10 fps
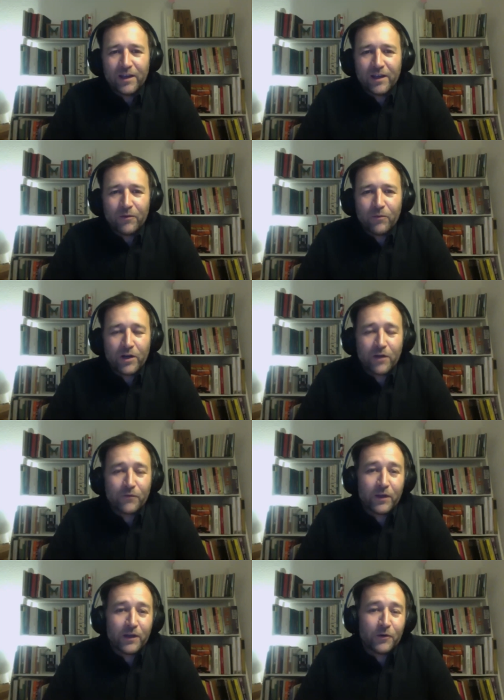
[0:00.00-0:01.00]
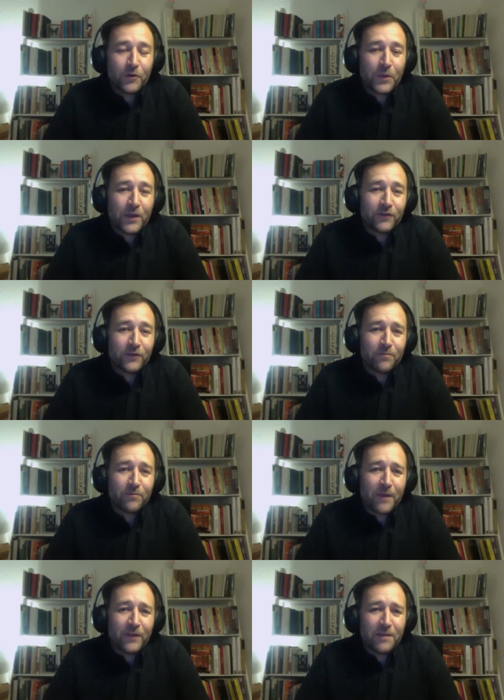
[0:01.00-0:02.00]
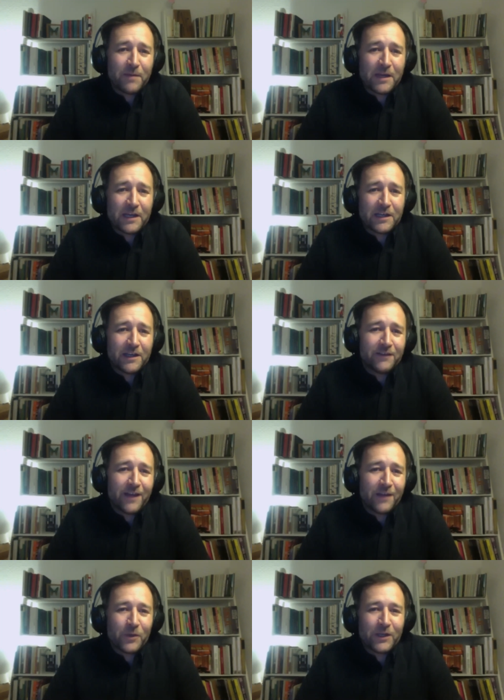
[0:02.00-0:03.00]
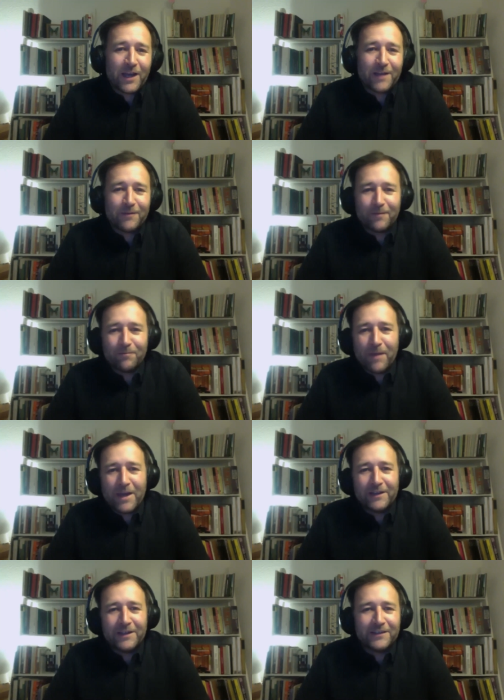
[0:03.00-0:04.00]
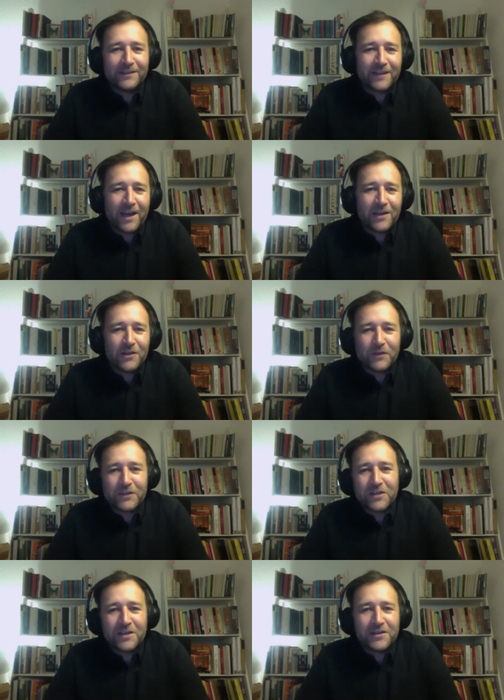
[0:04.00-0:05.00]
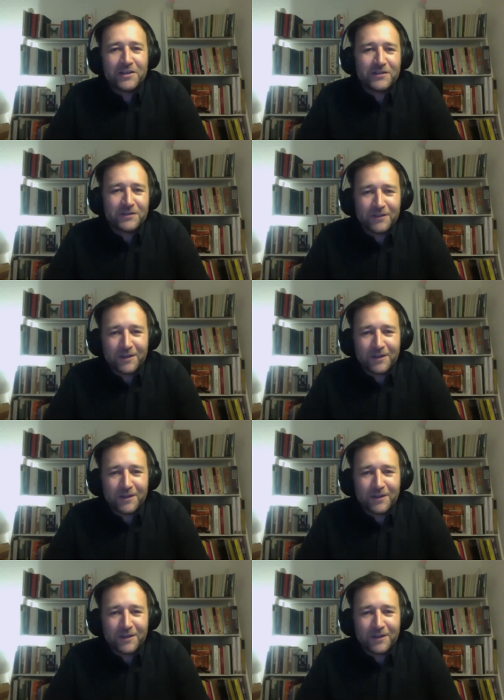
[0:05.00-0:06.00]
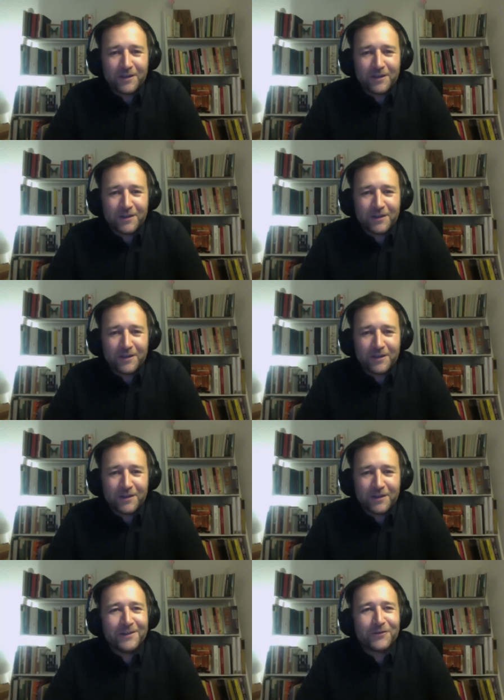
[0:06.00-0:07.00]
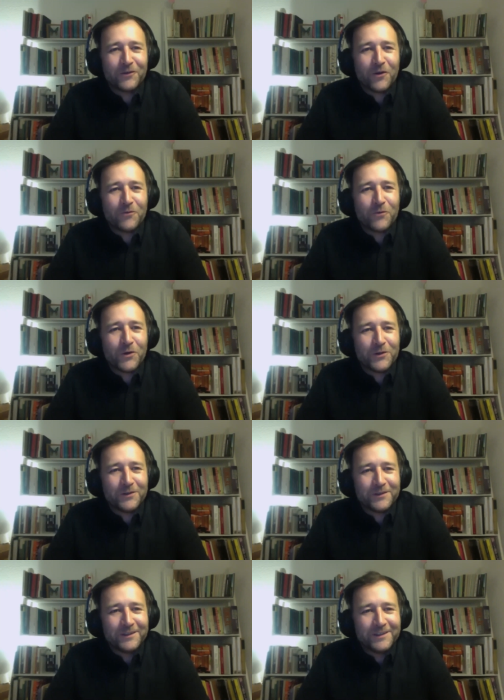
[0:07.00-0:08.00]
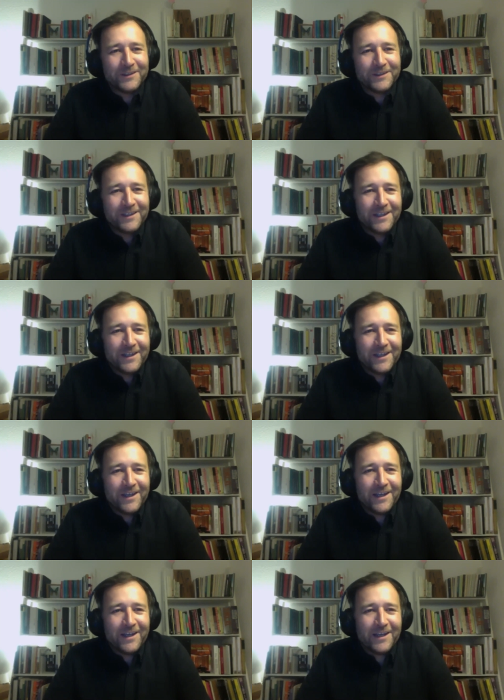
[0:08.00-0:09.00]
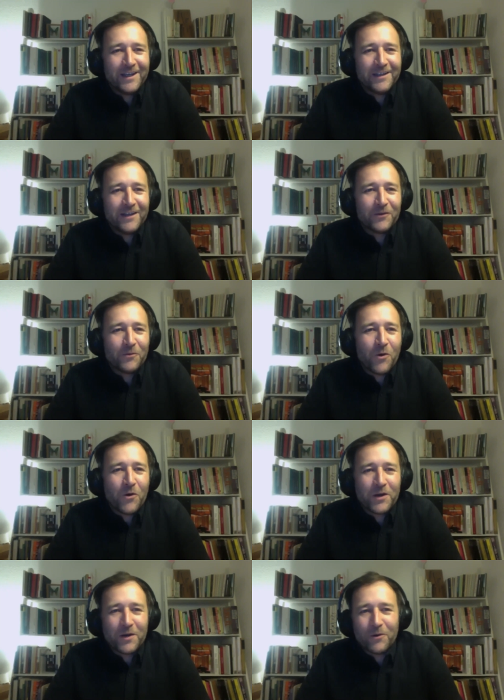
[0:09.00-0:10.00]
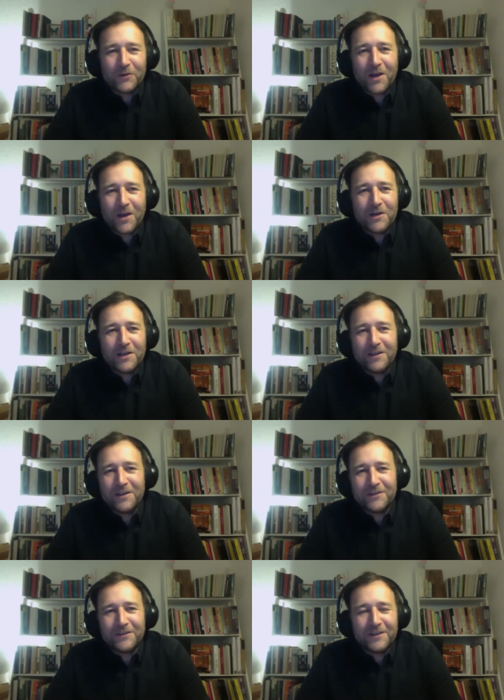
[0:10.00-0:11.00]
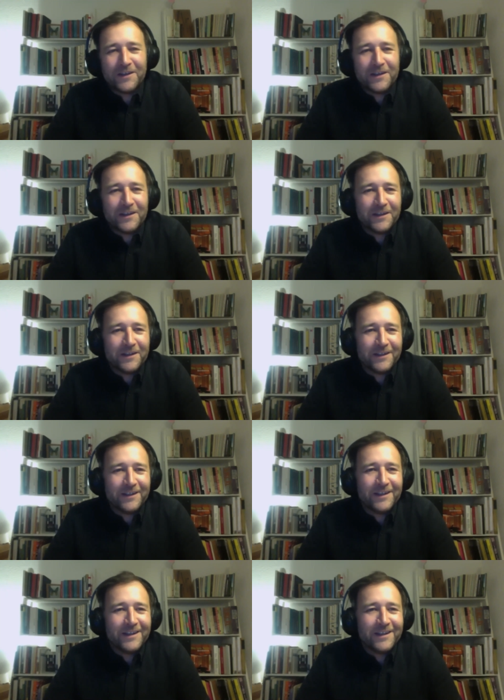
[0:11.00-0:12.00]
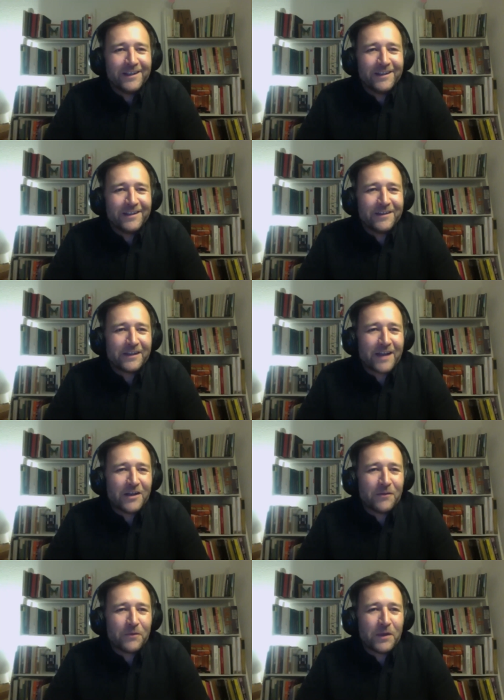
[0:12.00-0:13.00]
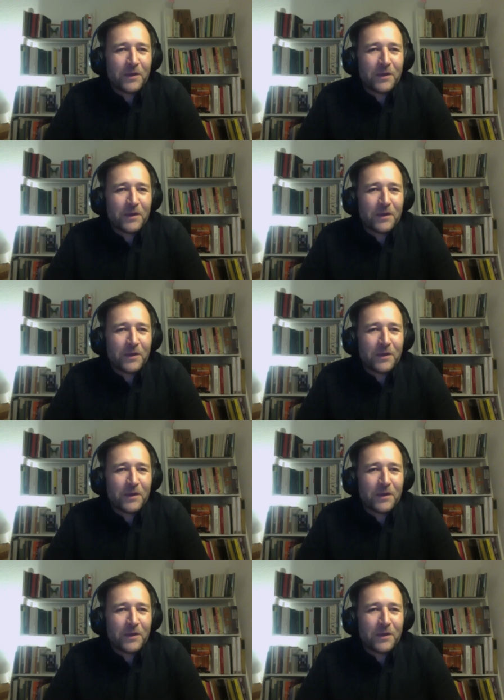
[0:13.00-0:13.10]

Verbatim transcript: one of the good things of pandemic is that we can make these kind of exchanges uh, easily by this software. Uh, it doesn't worry what tower it is. Uh, this kind of things